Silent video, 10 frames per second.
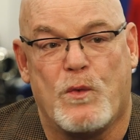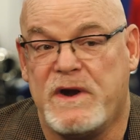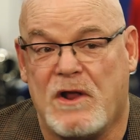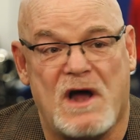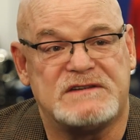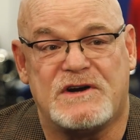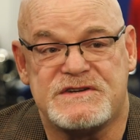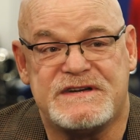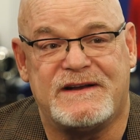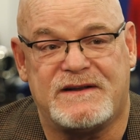We lost our
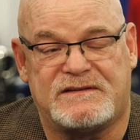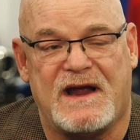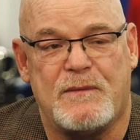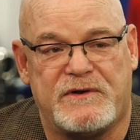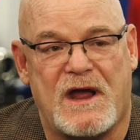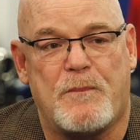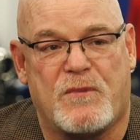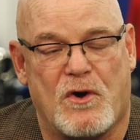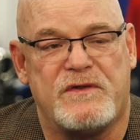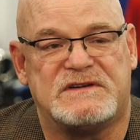seat at the table to
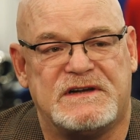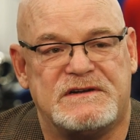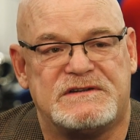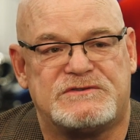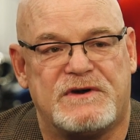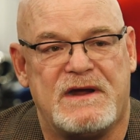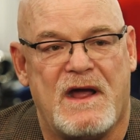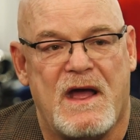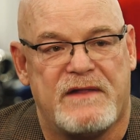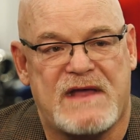help grow this industry.
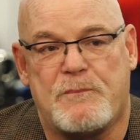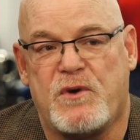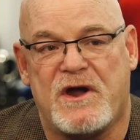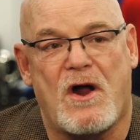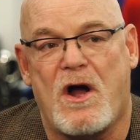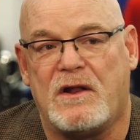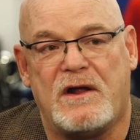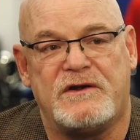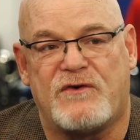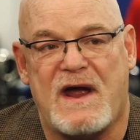That put it all
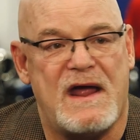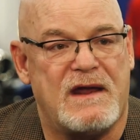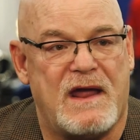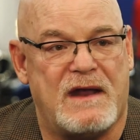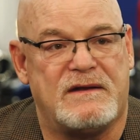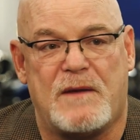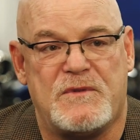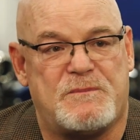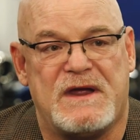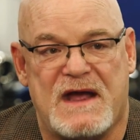on drag and
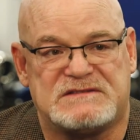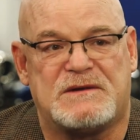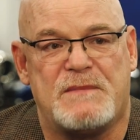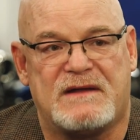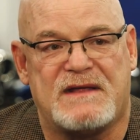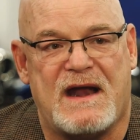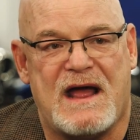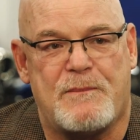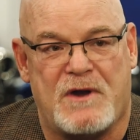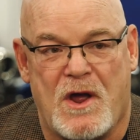WPS to make that
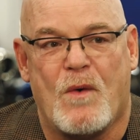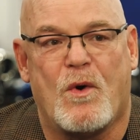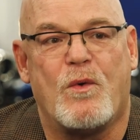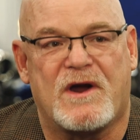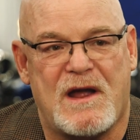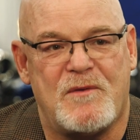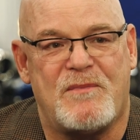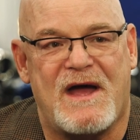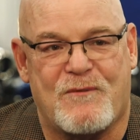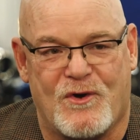happen. But we're coming
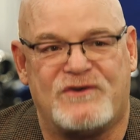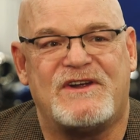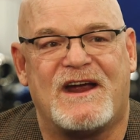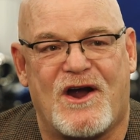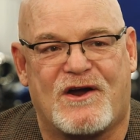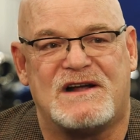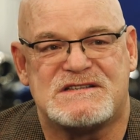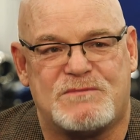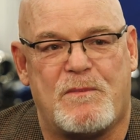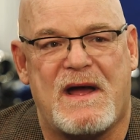back. We're going to take our
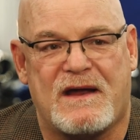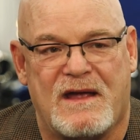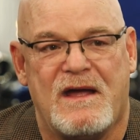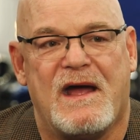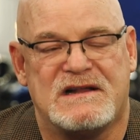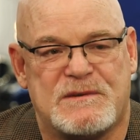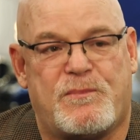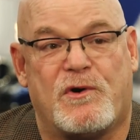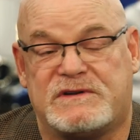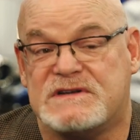customer back and
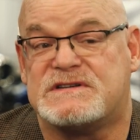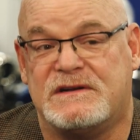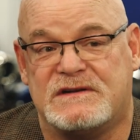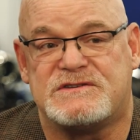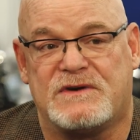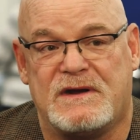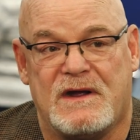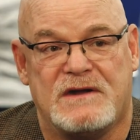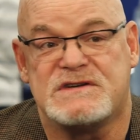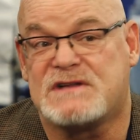support this industry.
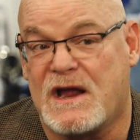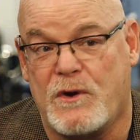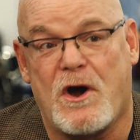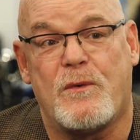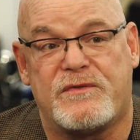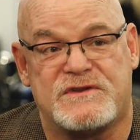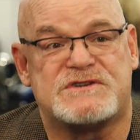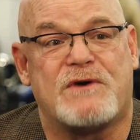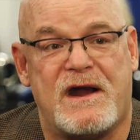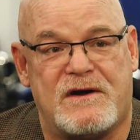Just like we are with the
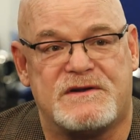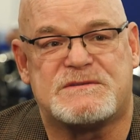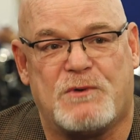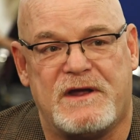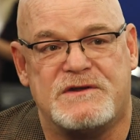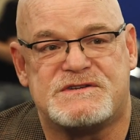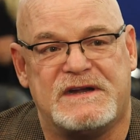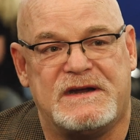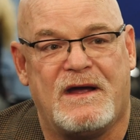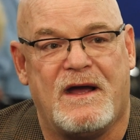Strider display, you
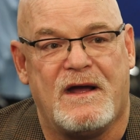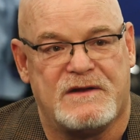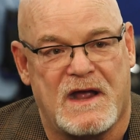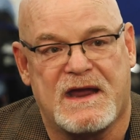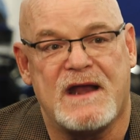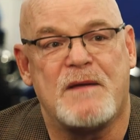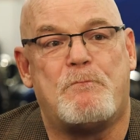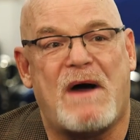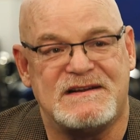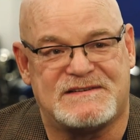see, getting
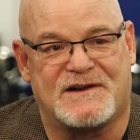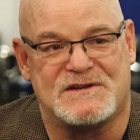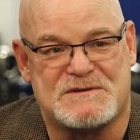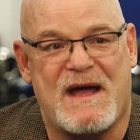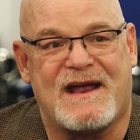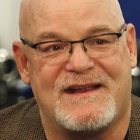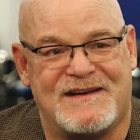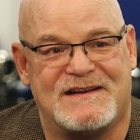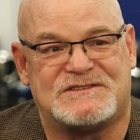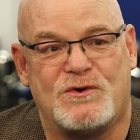bicyclists back
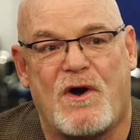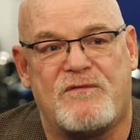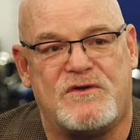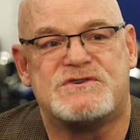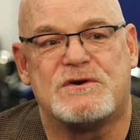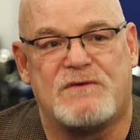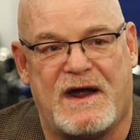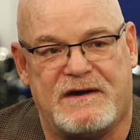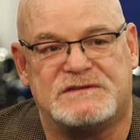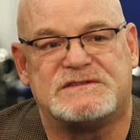into this who are future
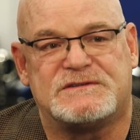riders.